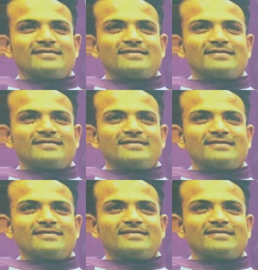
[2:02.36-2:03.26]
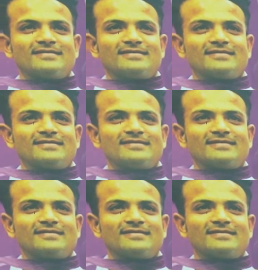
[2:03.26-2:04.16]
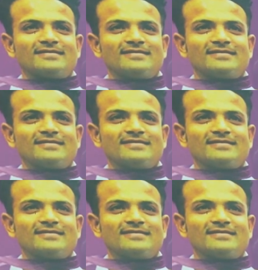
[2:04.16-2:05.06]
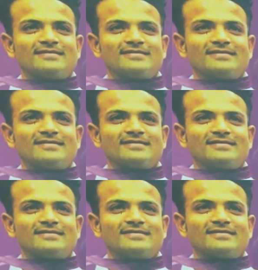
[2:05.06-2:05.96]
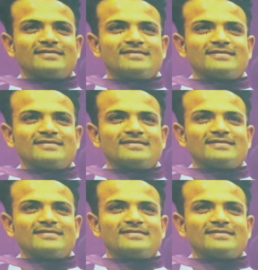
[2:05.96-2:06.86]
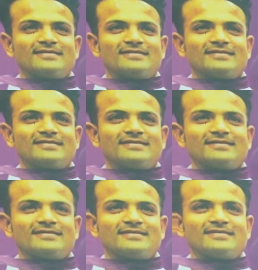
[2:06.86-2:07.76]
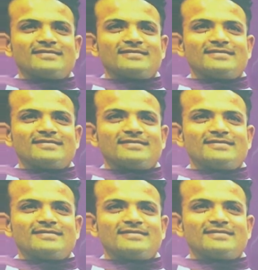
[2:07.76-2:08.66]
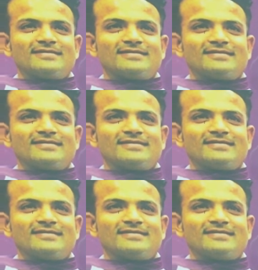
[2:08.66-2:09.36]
No words are spoken by the person on screen.